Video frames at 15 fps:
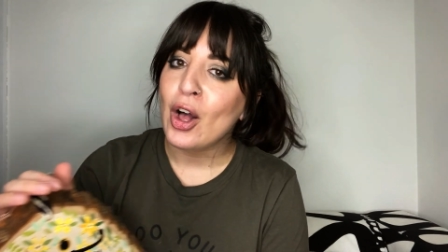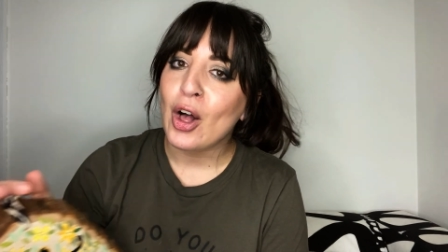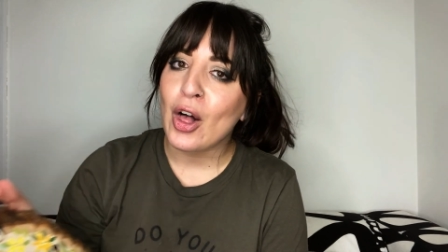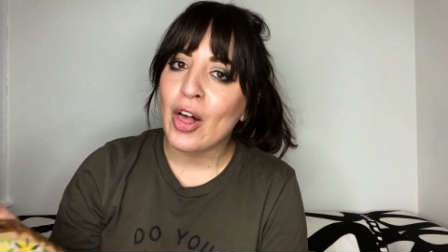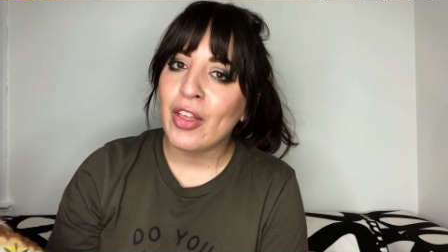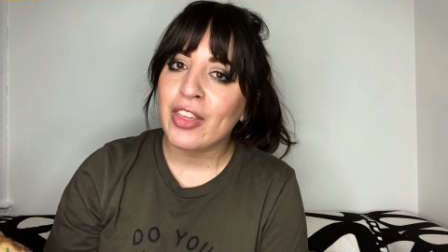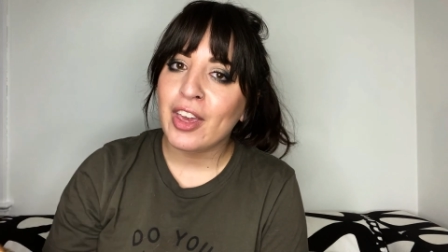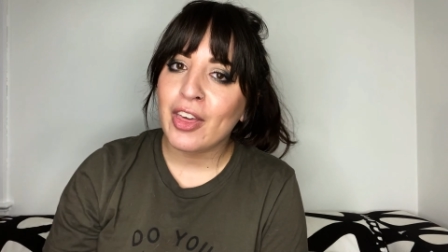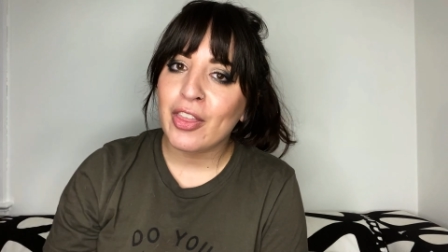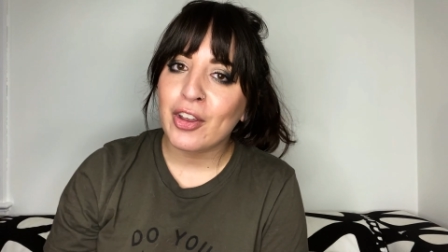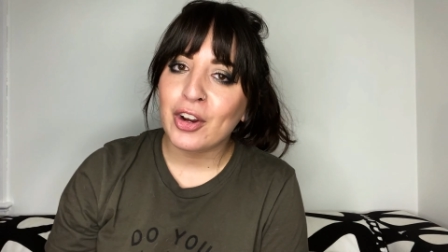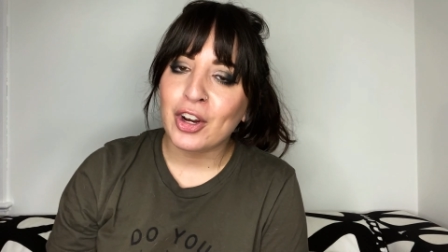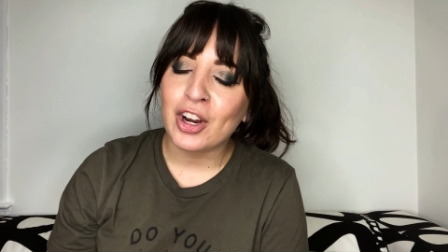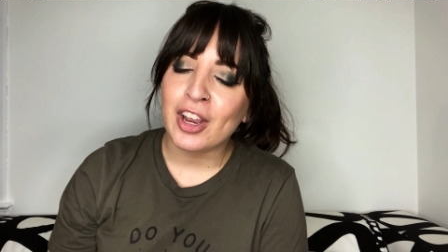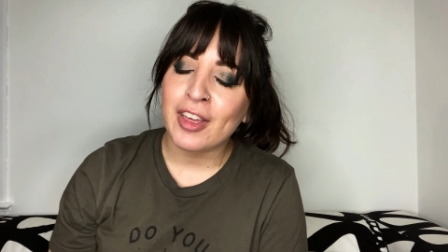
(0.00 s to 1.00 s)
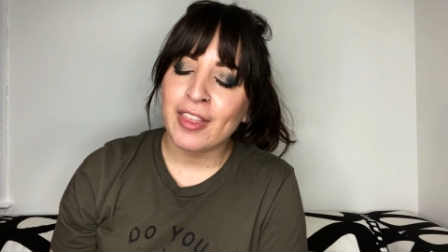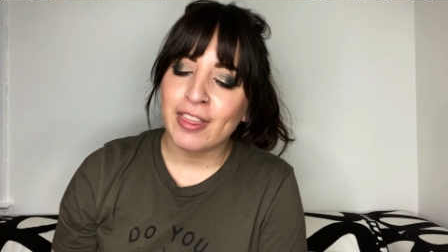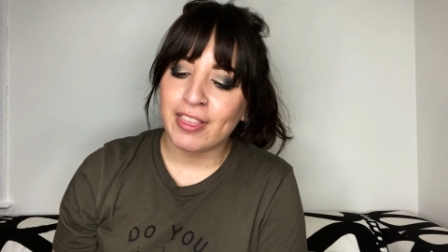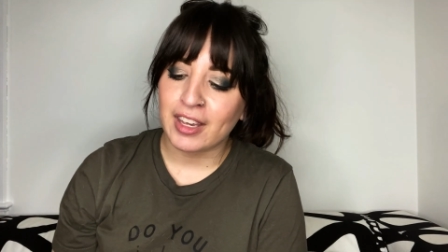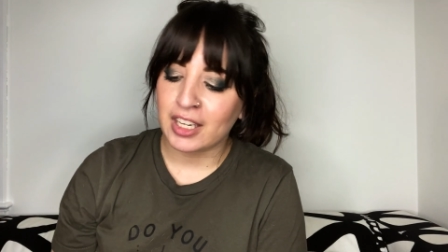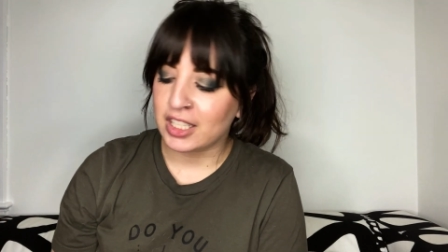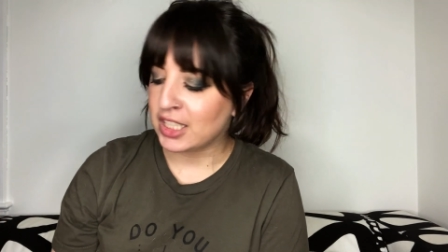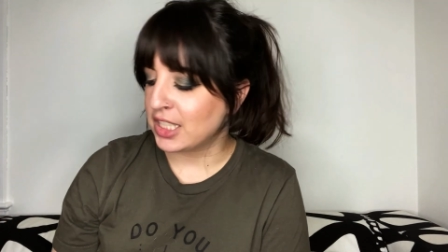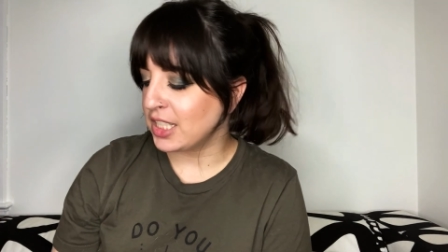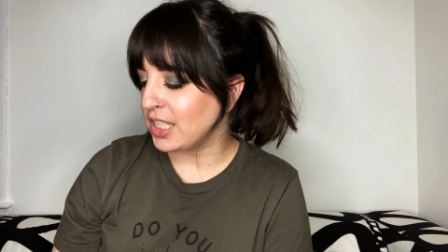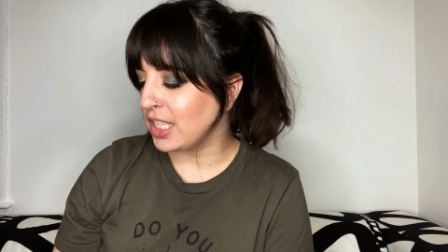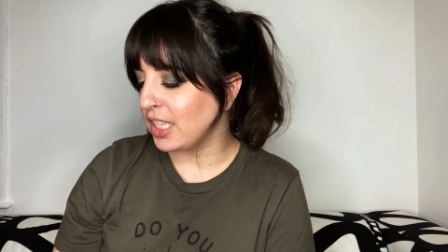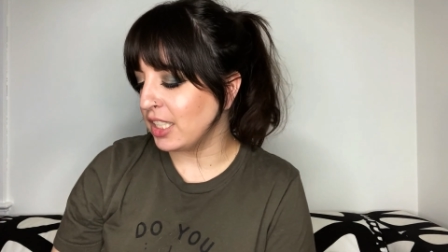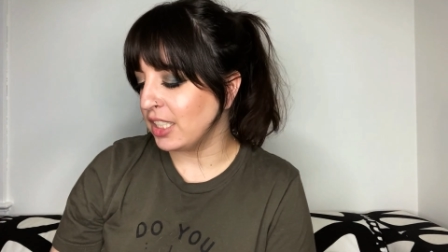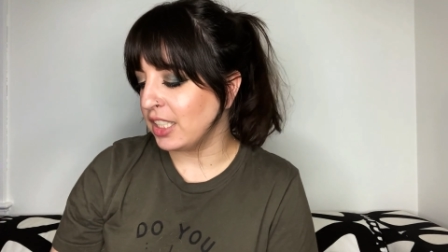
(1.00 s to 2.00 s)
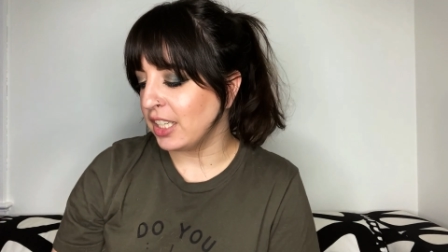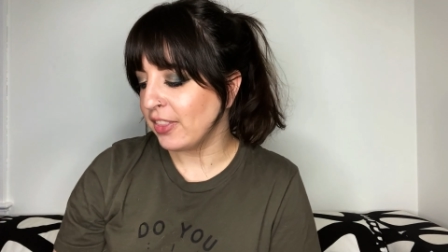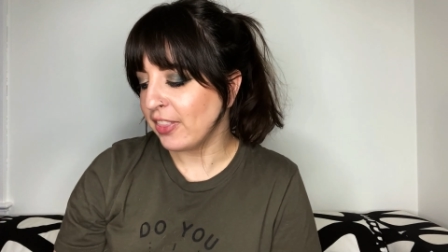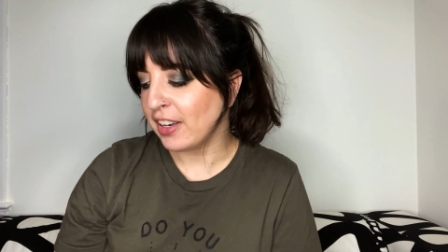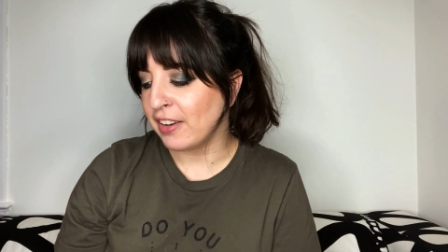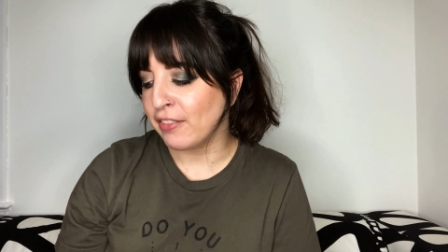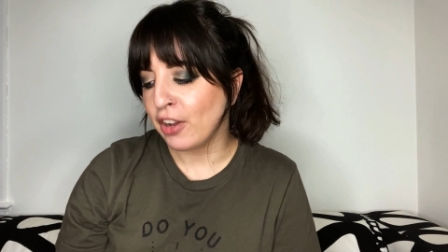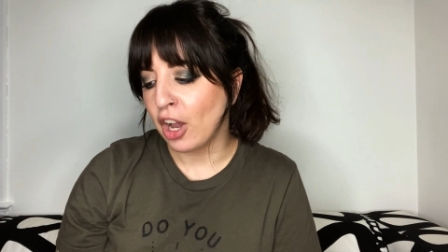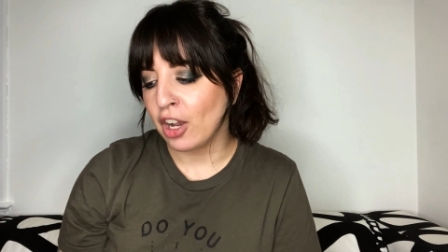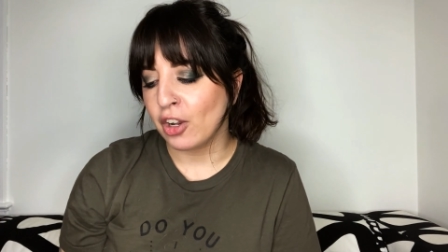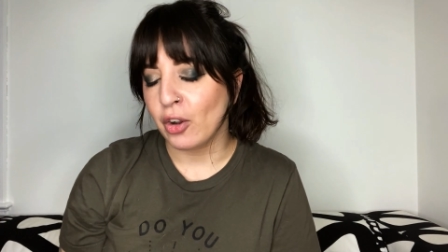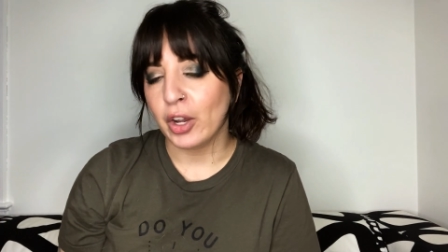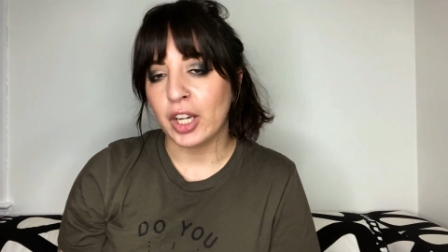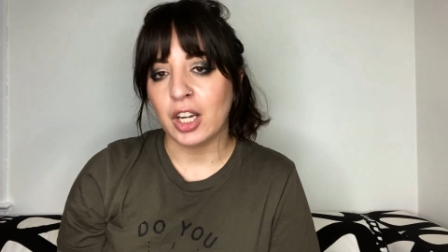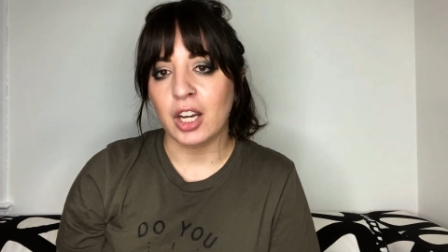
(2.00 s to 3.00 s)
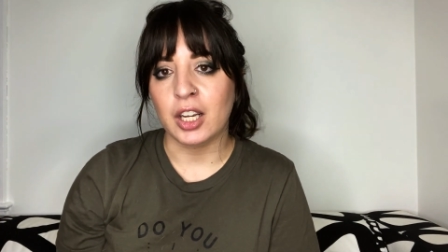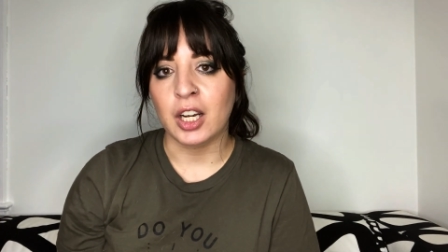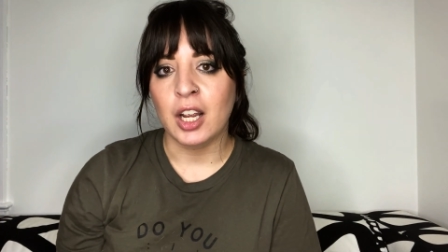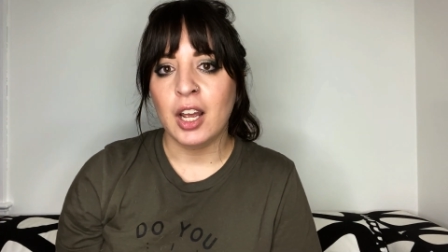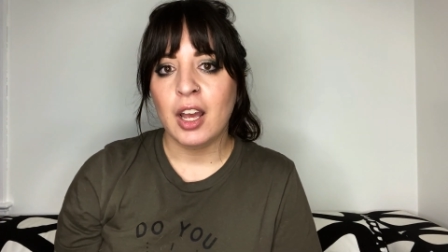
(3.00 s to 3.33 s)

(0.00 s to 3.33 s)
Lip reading: all the other things that I've got going on.